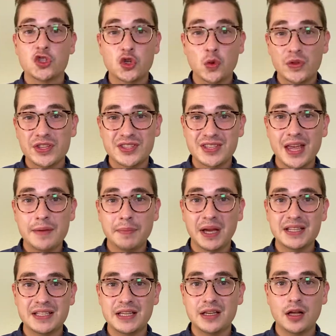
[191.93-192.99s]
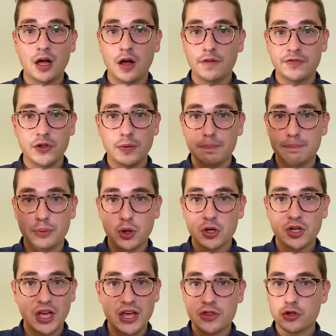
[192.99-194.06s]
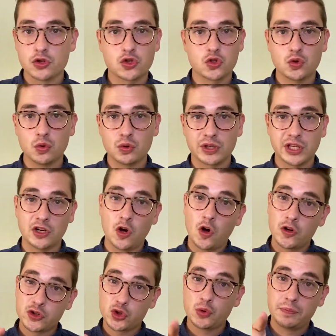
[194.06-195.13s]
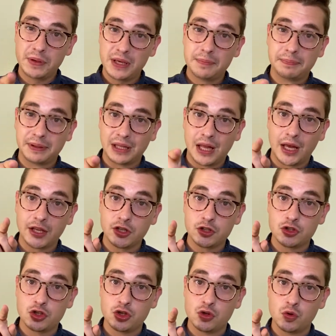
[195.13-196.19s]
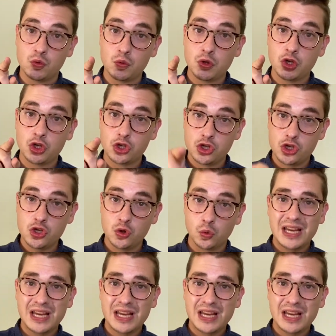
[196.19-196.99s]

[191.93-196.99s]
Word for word: So the same idea of the book and the stool can also be applied to you.